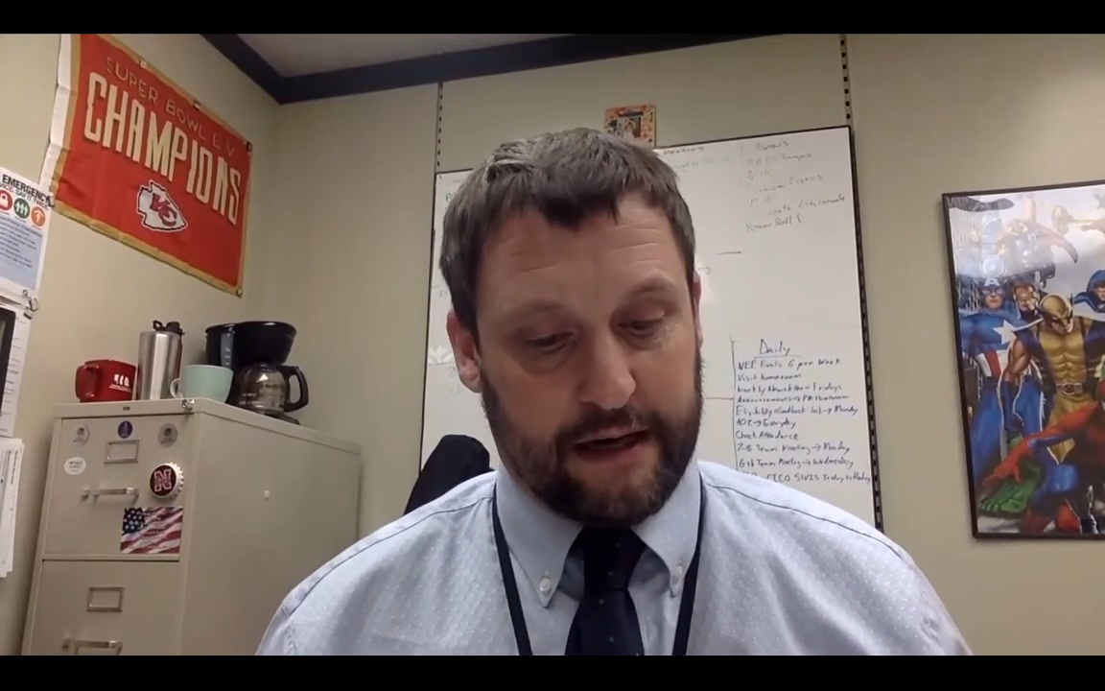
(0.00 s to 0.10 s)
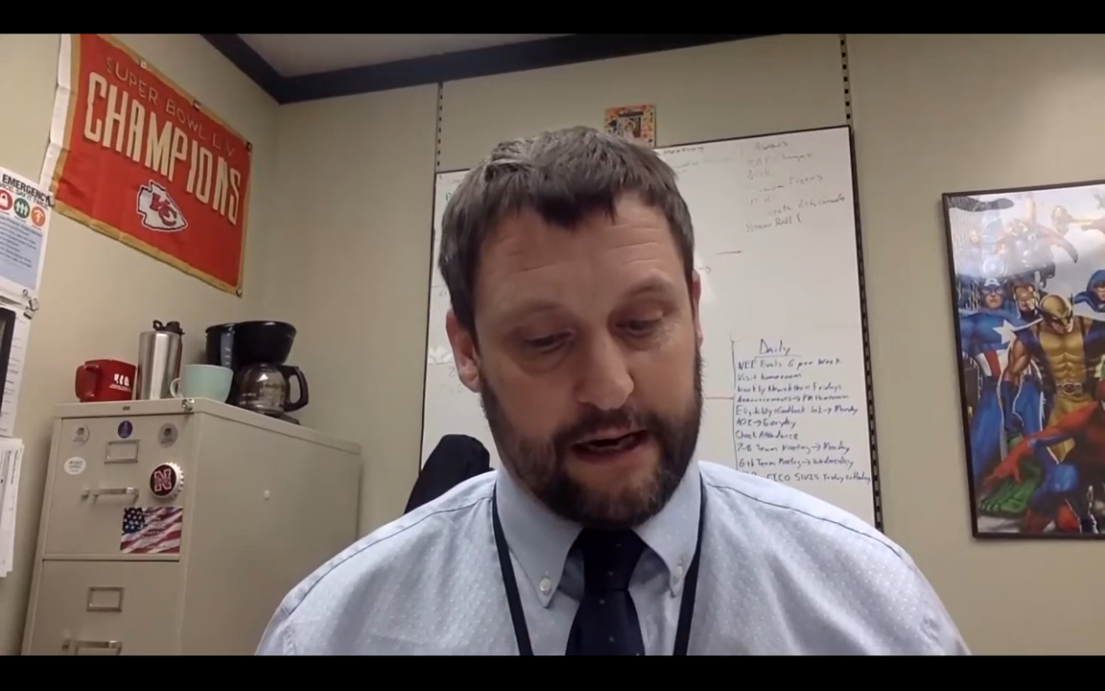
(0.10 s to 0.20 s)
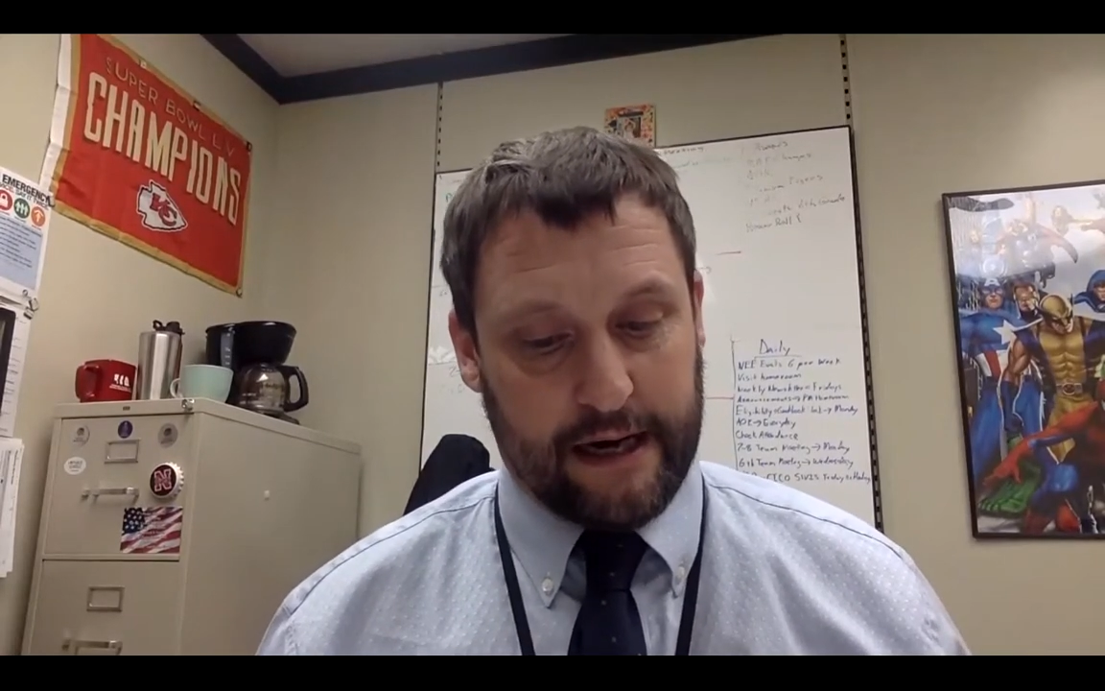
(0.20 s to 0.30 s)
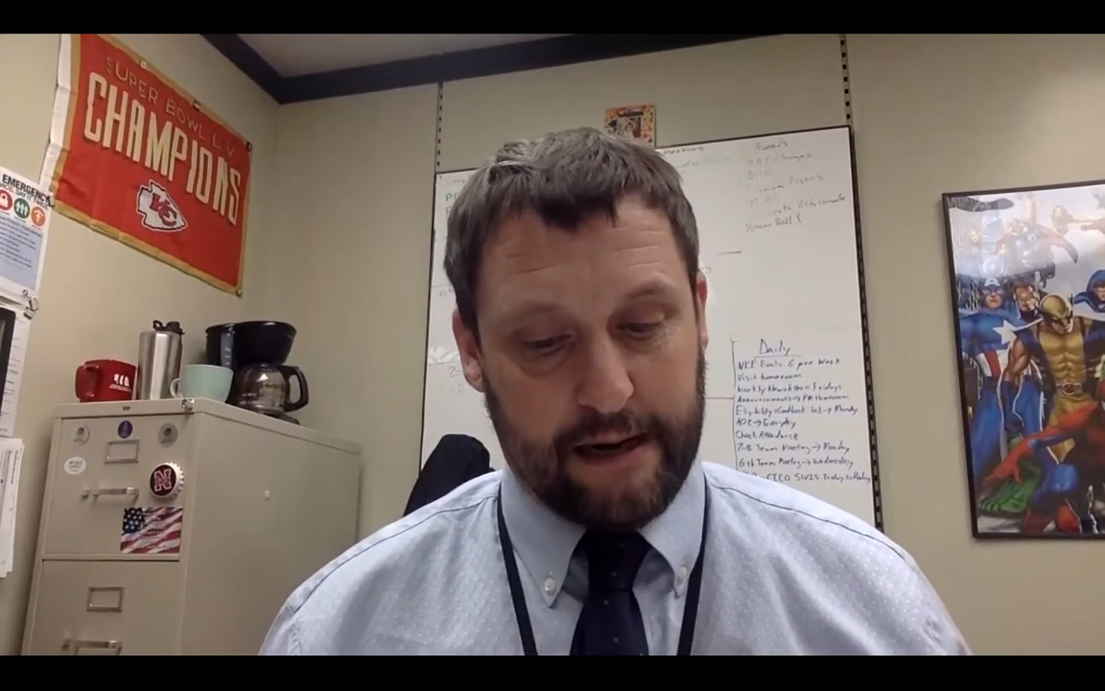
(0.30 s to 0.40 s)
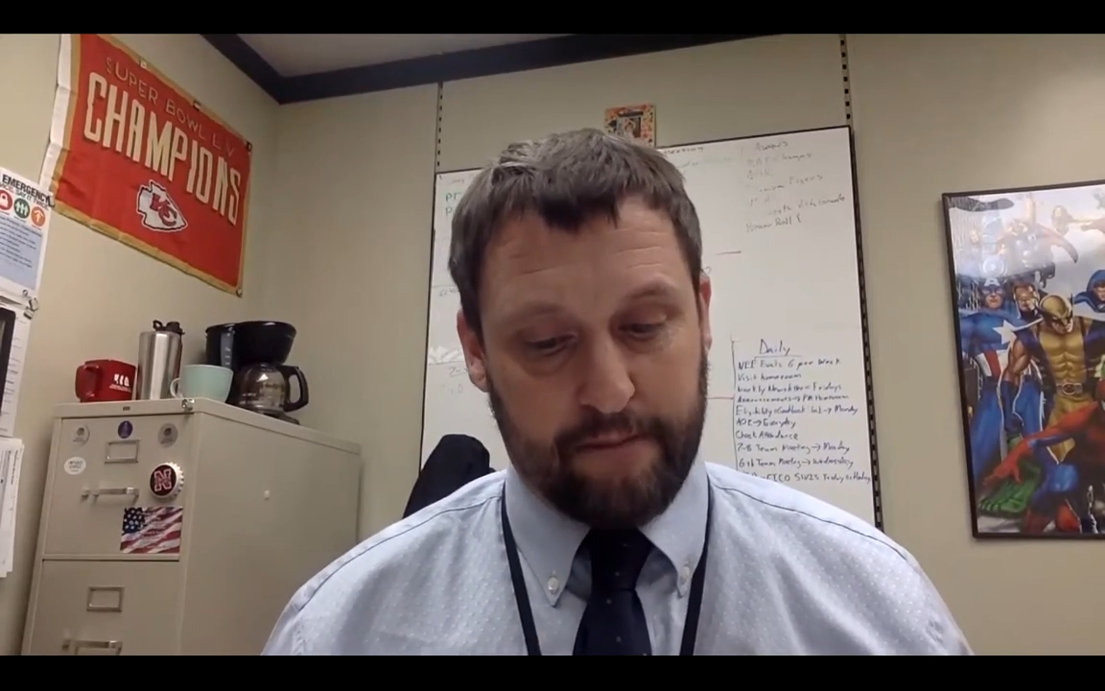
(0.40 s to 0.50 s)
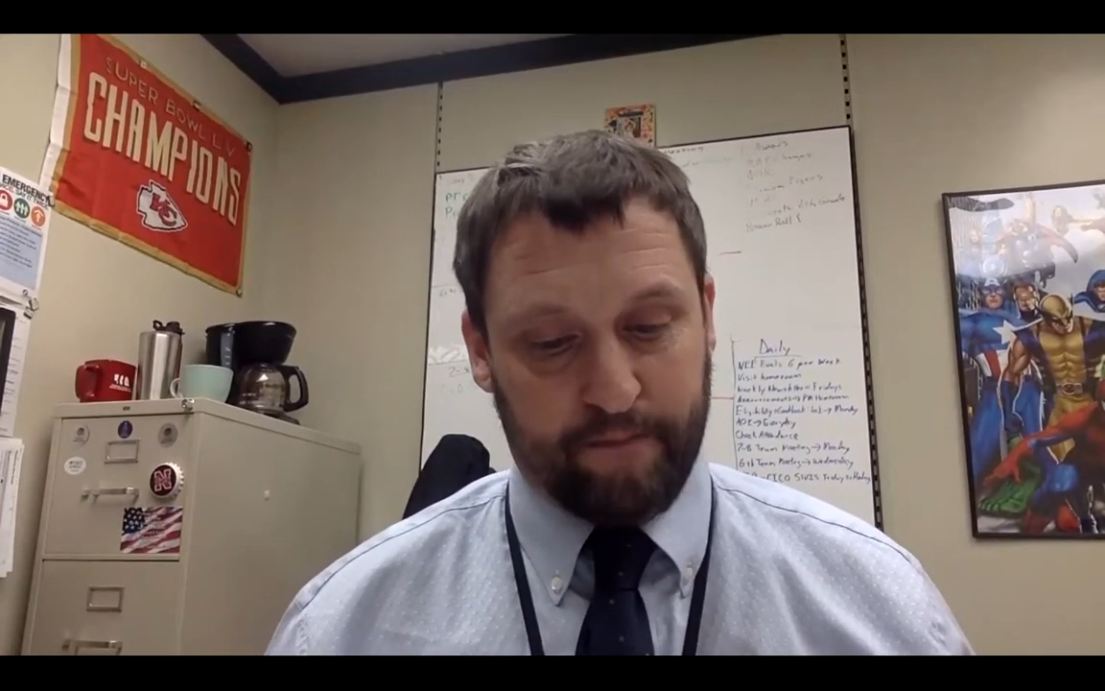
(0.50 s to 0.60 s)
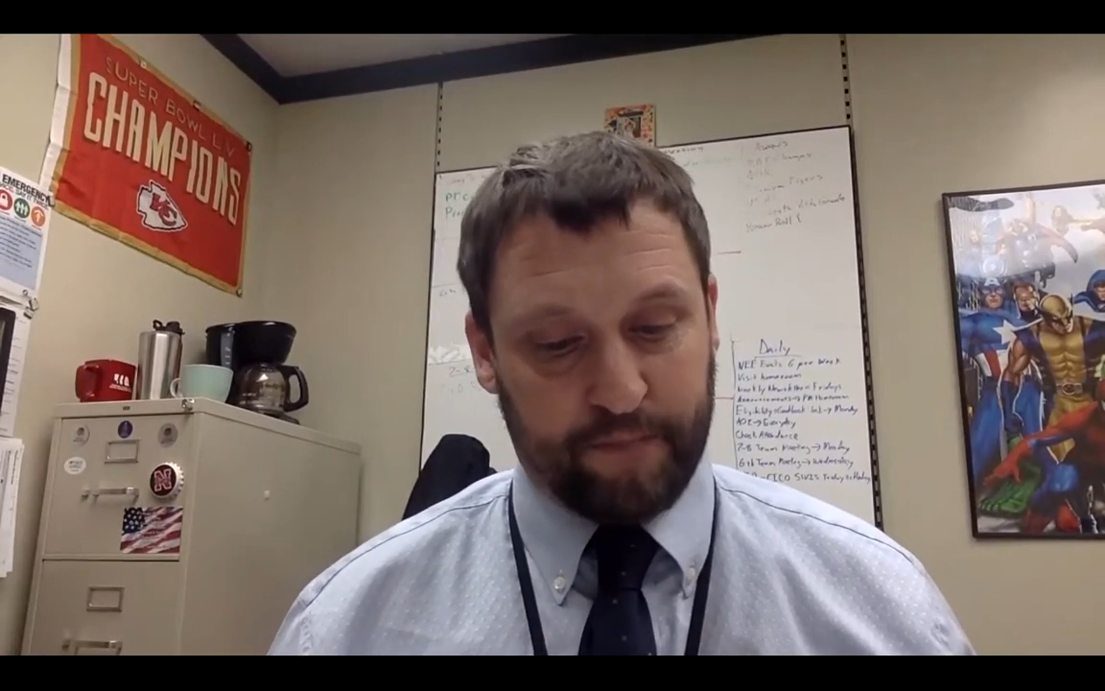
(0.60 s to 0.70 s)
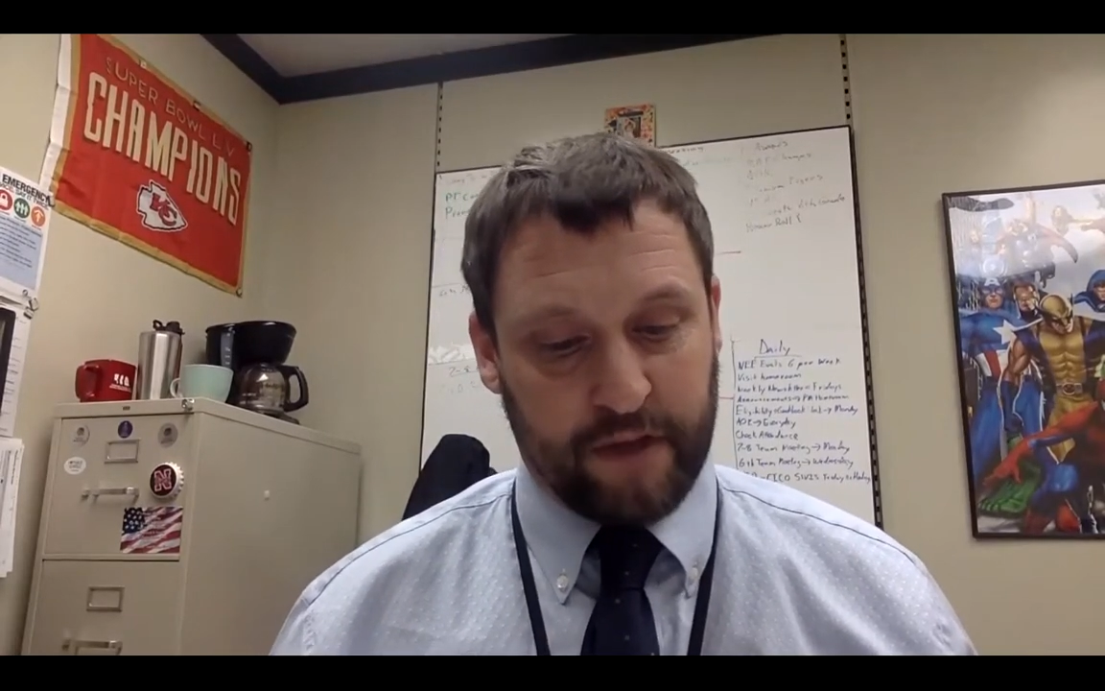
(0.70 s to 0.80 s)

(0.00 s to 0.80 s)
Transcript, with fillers: Um,